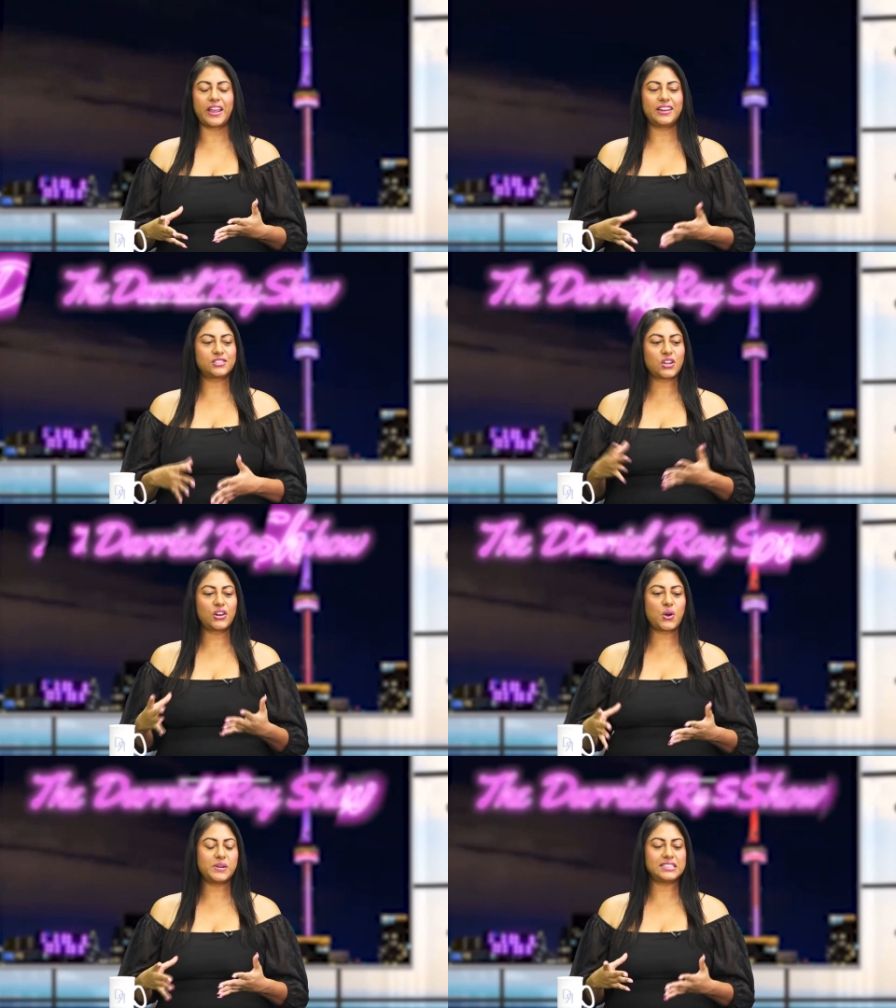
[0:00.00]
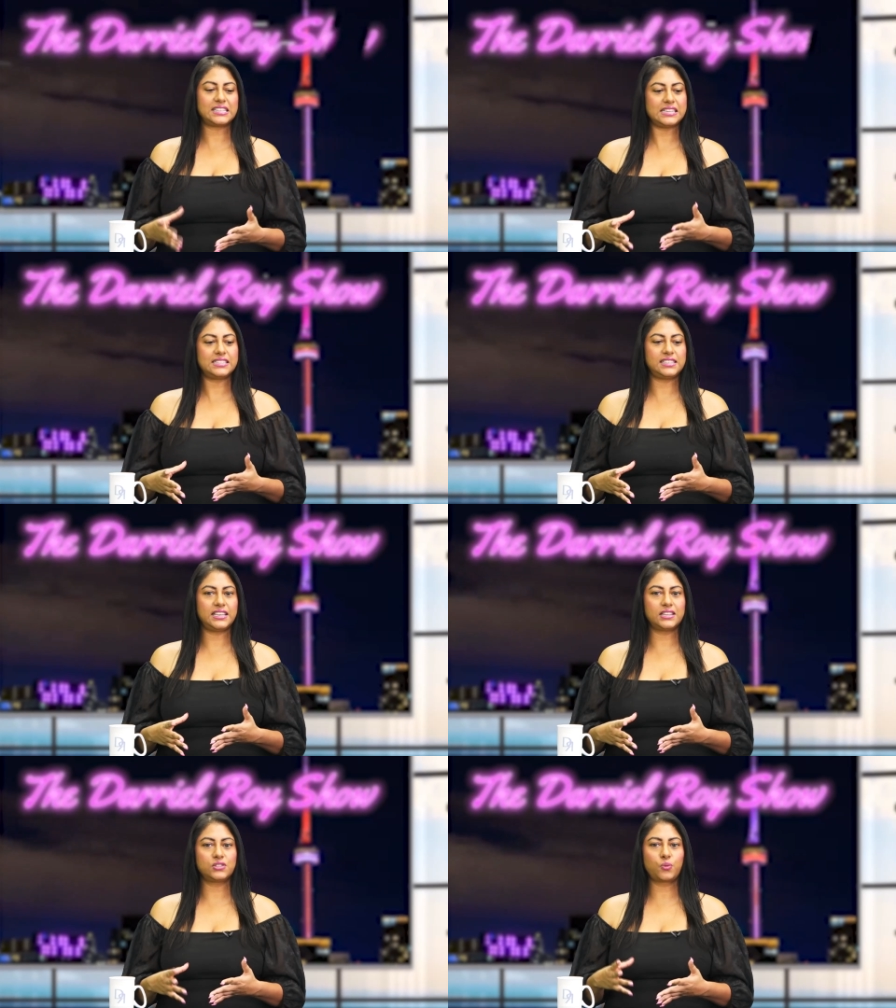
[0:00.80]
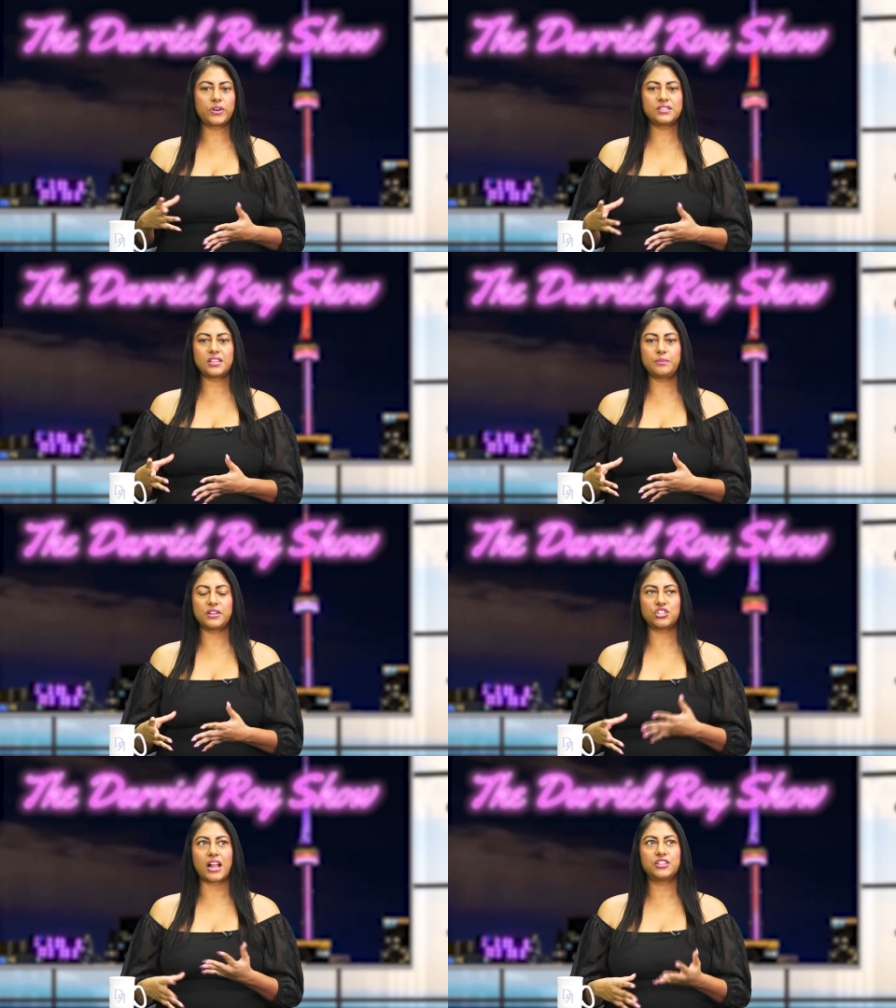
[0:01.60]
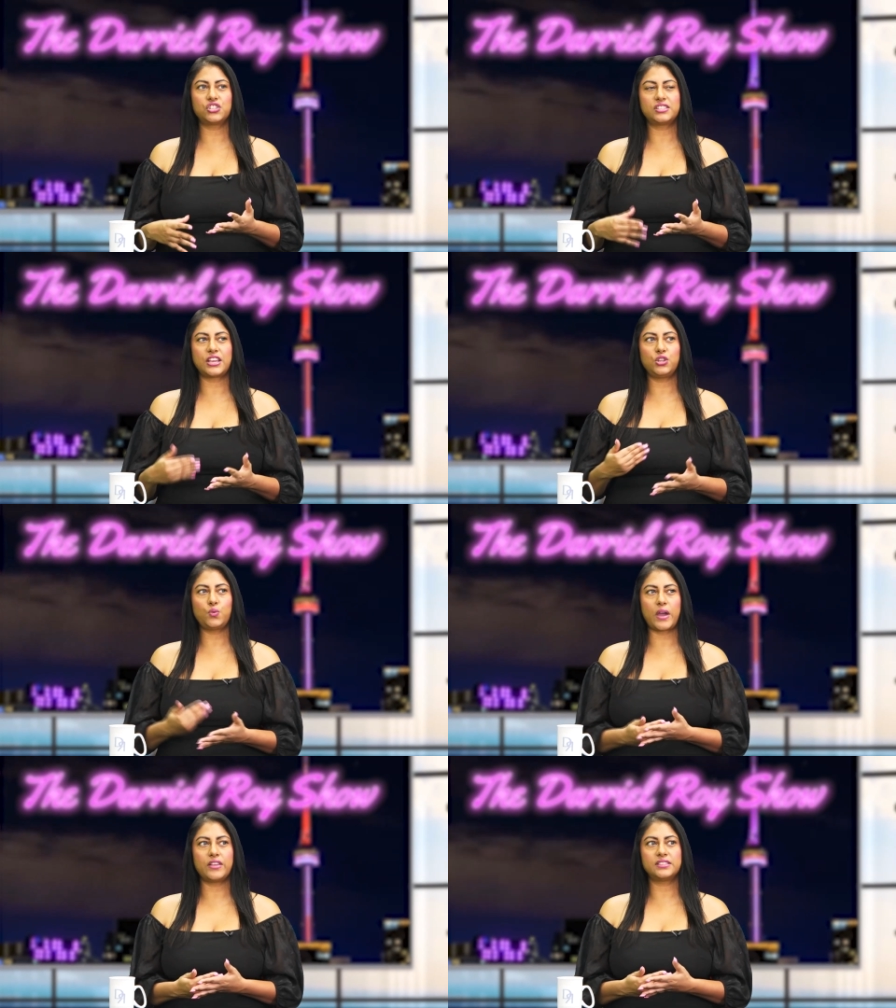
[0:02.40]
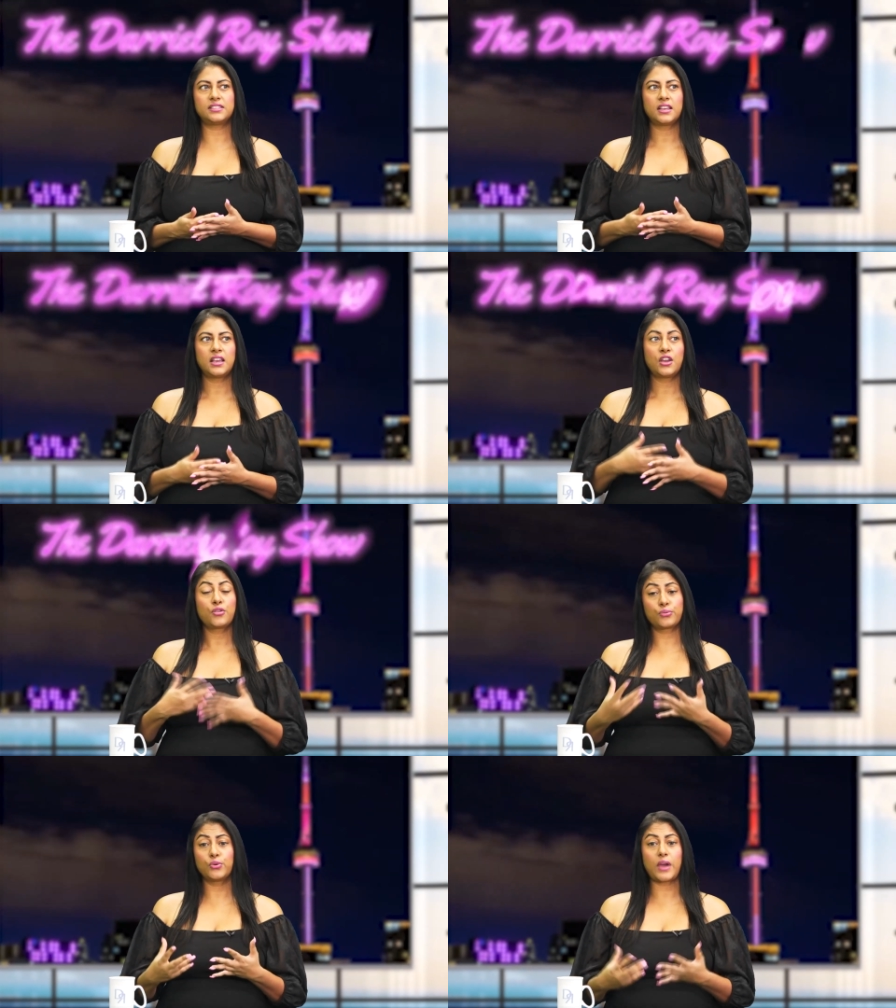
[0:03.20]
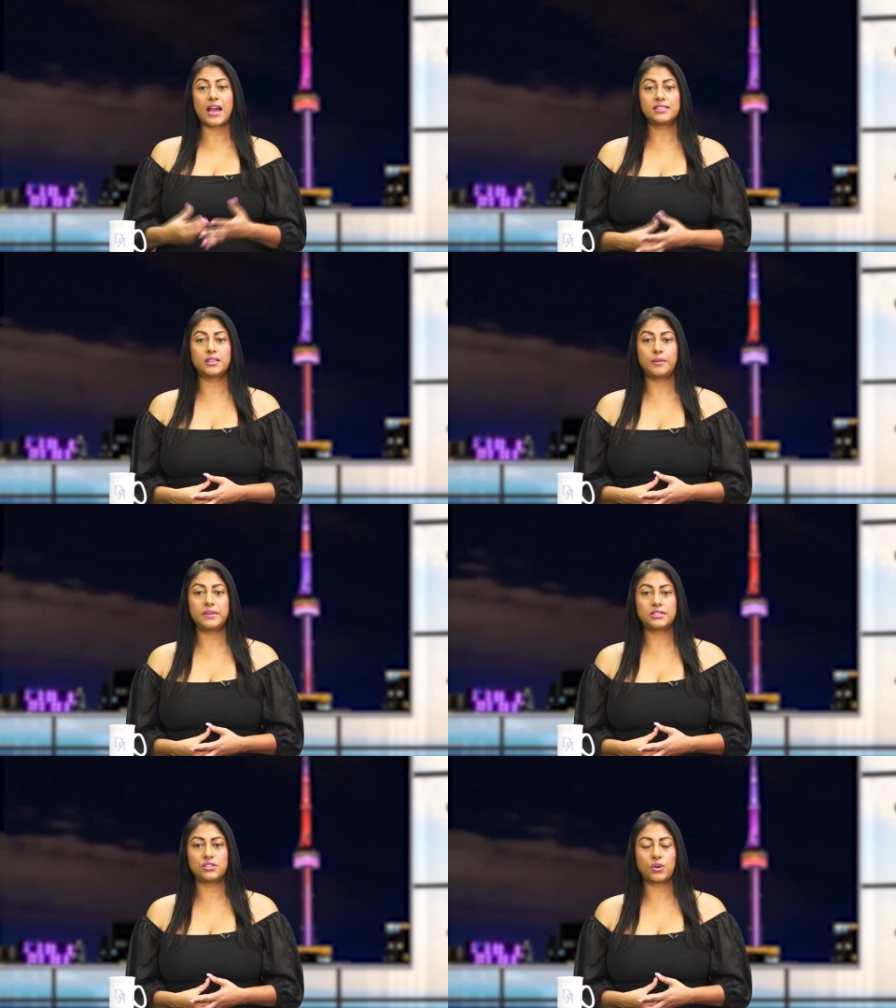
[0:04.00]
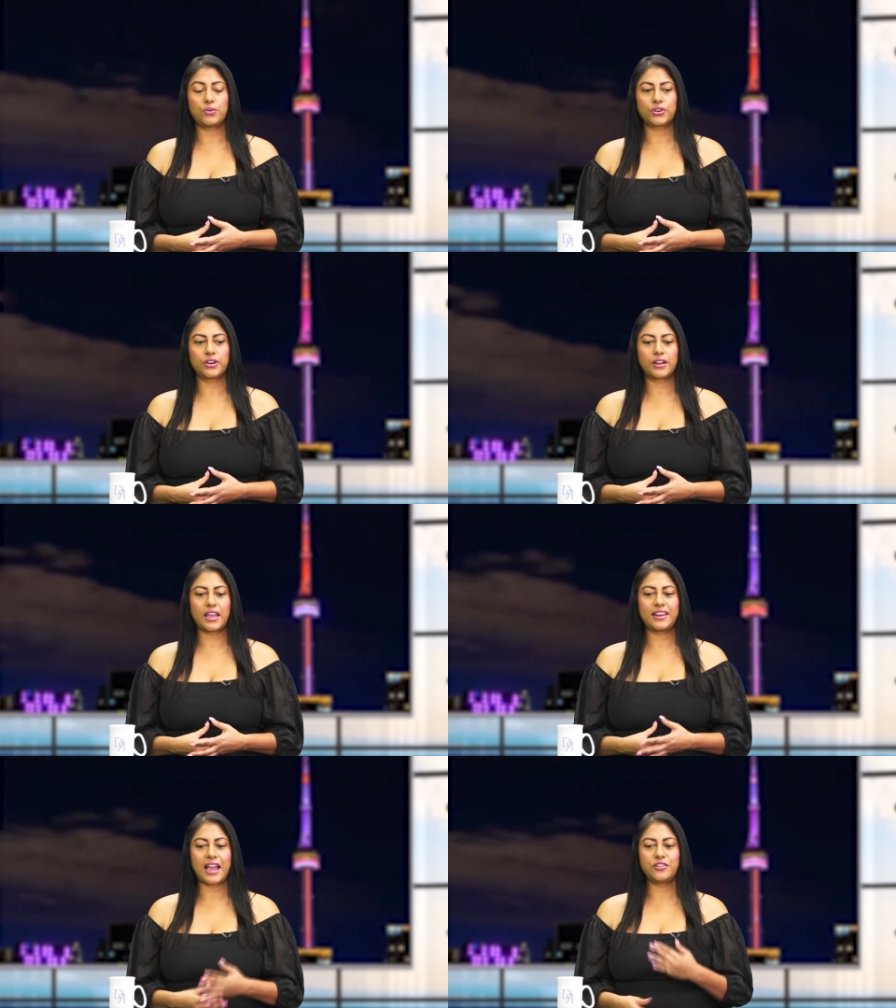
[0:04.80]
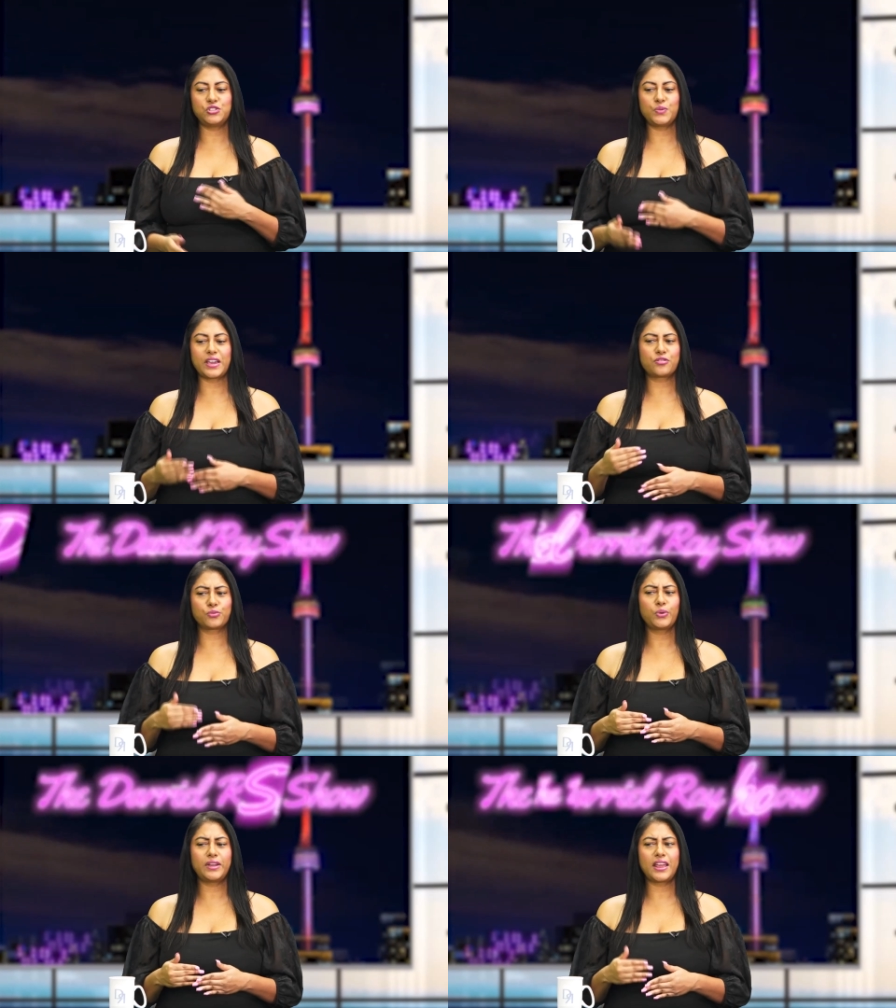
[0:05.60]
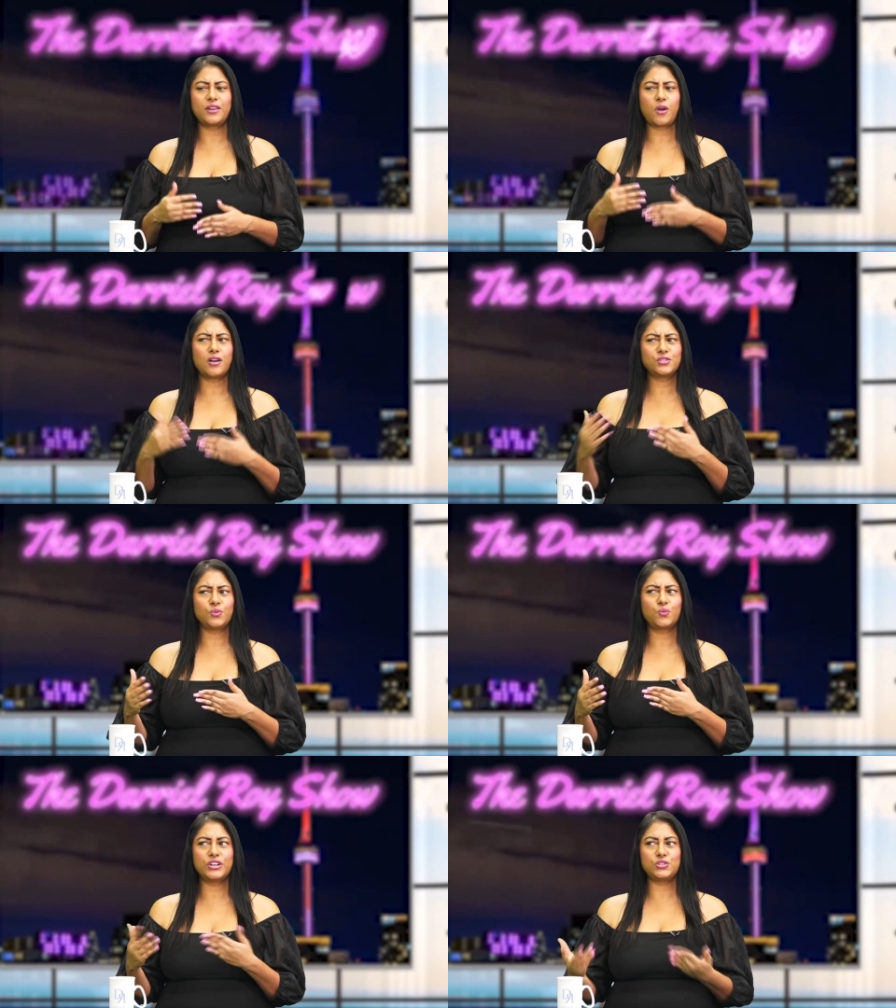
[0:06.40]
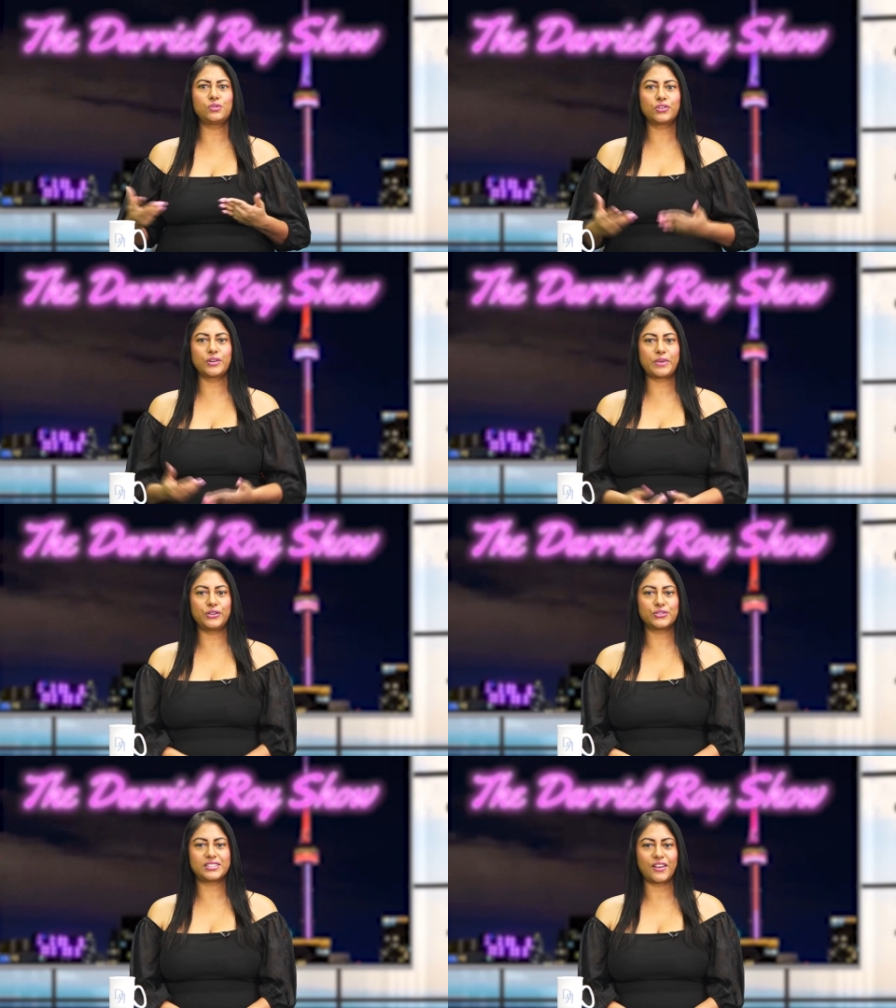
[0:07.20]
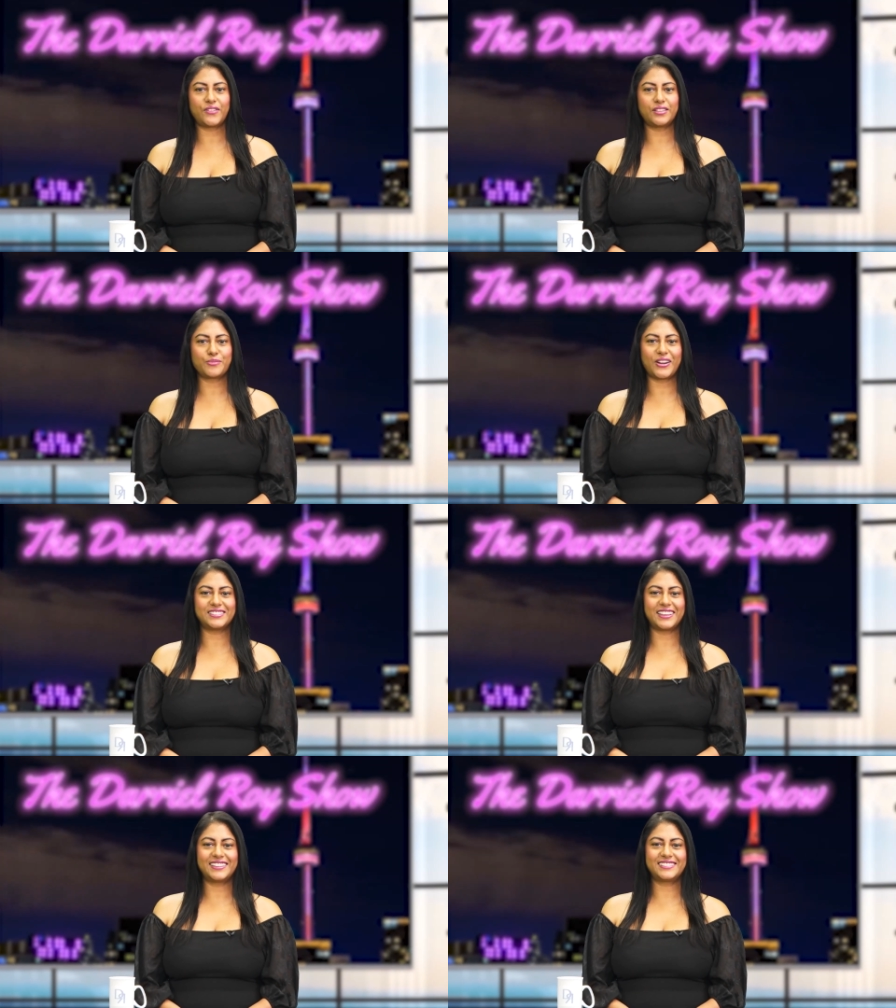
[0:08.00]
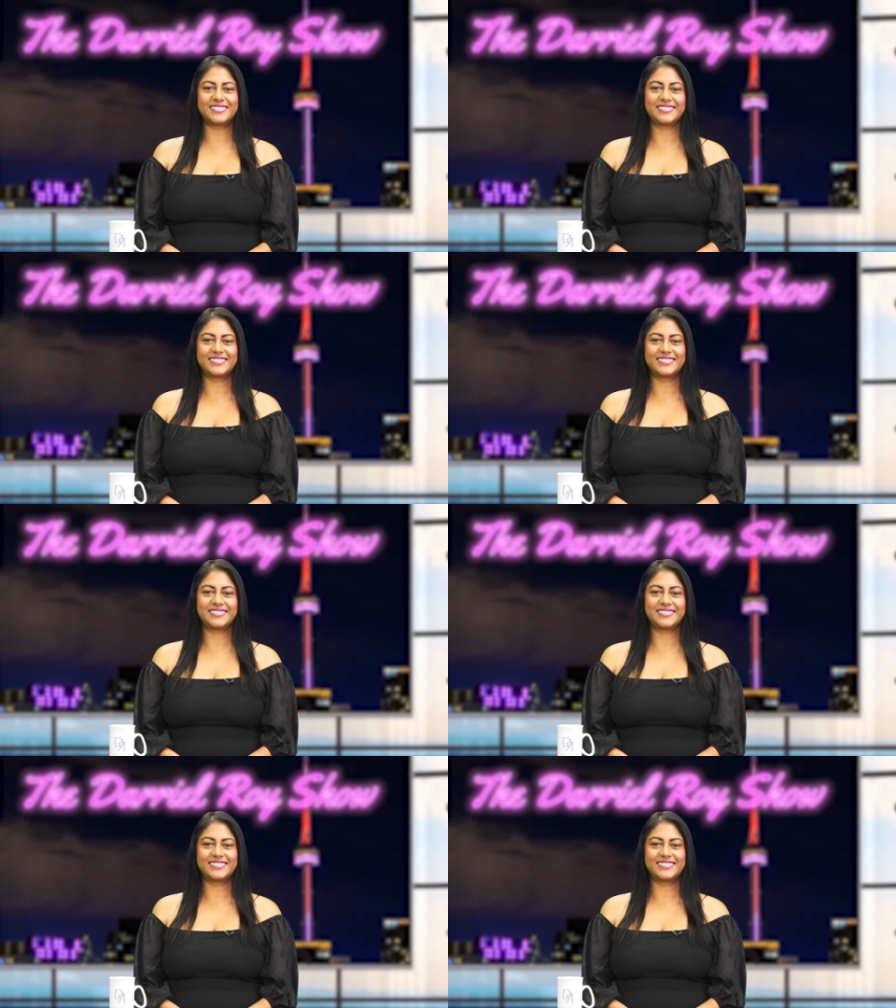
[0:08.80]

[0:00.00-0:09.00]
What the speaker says: It's not always easy. So what are some challenges that you went through as a business owner, and how did you get through it? And also, what did you learn about yourself in the process?